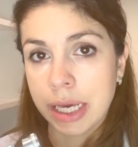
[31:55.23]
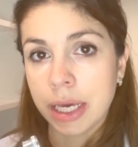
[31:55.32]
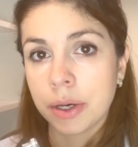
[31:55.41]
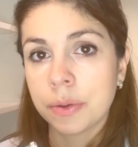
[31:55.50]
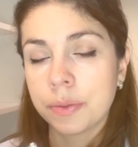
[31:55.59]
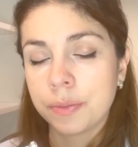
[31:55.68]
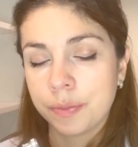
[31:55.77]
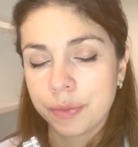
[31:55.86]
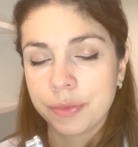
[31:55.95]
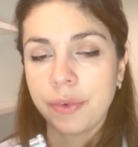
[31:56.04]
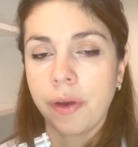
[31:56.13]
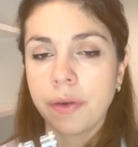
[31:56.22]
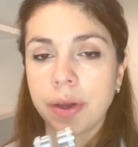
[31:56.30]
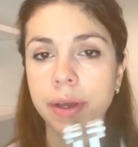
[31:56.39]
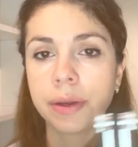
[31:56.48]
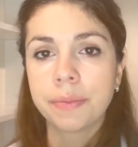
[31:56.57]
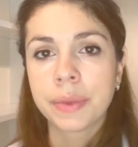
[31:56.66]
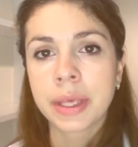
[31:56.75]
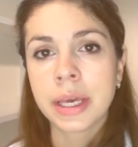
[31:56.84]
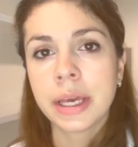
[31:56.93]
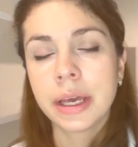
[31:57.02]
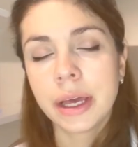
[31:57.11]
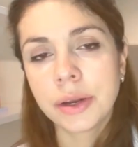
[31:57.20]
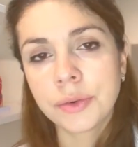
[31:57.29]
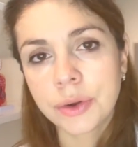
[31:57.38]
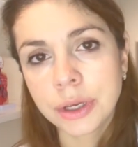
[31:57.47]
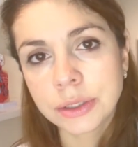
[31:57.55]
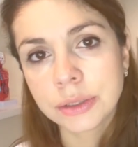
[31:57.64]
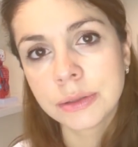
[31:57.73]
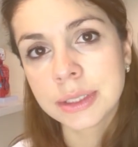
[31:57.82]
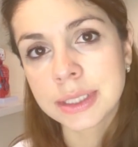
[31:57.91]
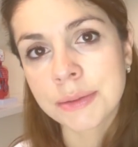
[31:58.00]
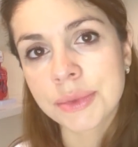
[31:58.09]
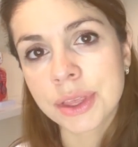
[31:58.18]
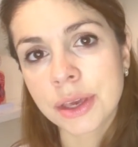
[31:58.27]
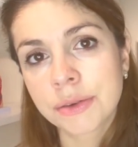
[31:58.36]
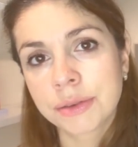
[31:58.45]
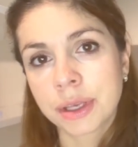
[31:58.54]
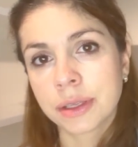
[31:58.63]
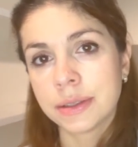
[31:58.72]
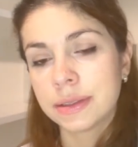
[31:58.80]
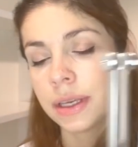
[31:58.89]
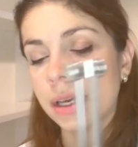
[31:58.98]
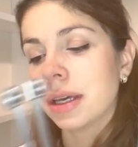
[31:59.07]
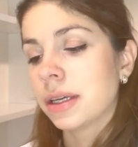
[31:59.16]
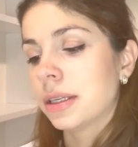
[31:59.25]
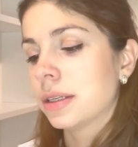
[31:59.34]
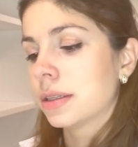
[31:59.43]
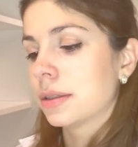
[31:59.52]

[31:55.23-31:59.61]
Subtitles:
Now, very good. And I'm going to do the same thing on the other side.